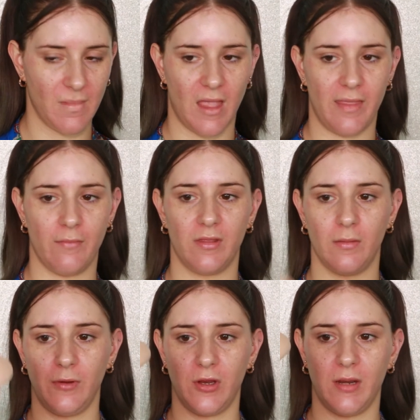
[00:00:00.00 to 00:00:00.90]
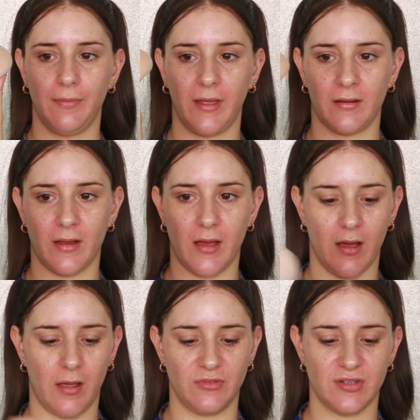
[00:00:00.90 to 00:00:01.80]
And then with the Beauty Blender,
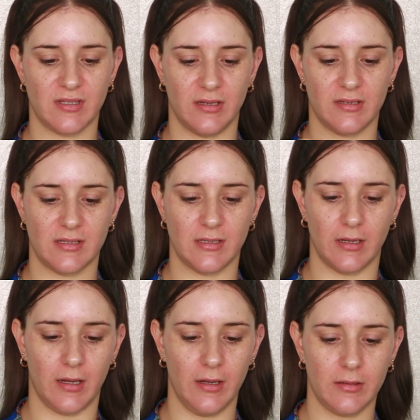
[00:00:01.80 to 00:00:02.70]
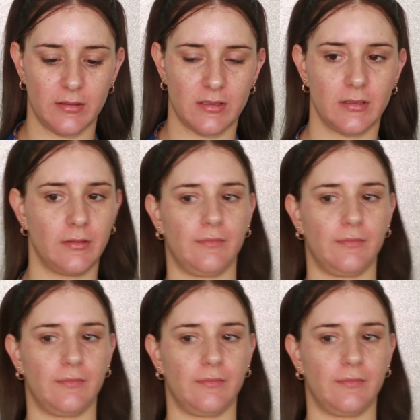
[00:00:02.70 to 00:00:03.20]
I'm just going to start